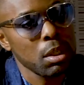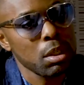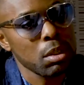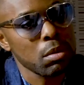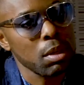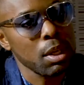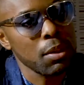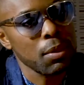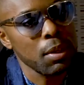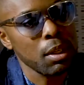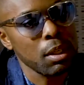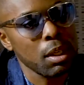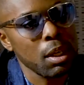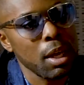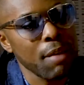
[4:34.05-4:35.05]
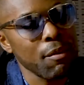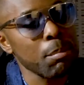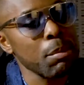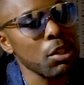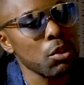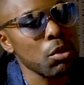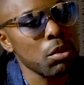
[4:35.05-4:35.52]
So I think having
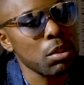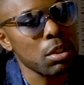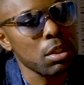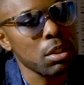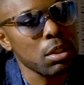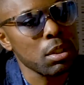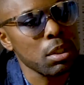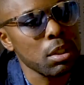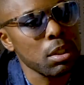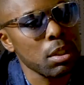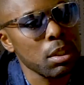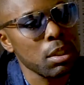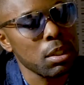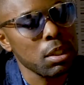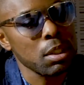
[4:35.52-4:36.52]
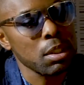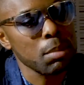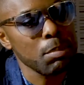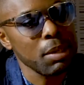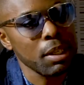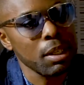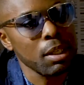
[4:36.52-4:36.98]
mentors is a
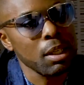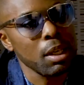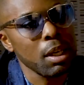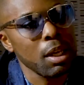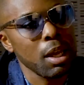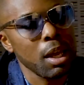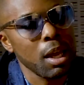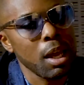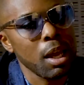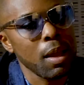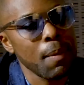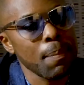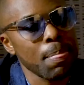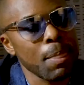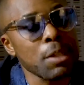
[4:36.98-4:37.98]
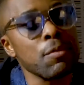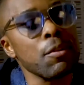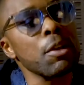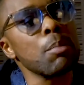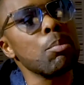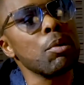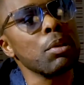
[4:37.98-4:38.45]
big, it's
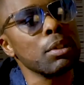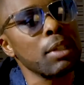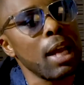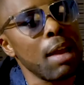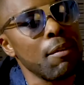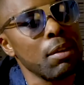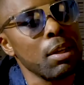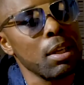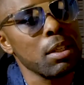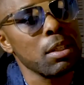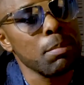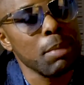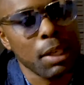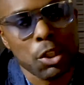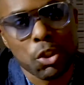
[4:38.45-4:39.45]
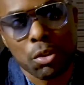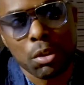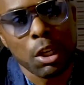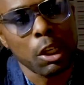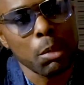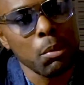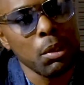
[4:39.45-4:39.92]
very important to have it, and it's a big issue in
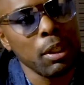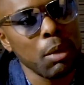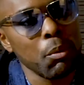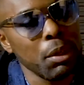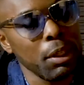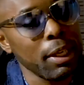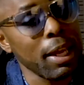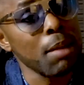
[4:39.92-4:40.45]
our community, and we need to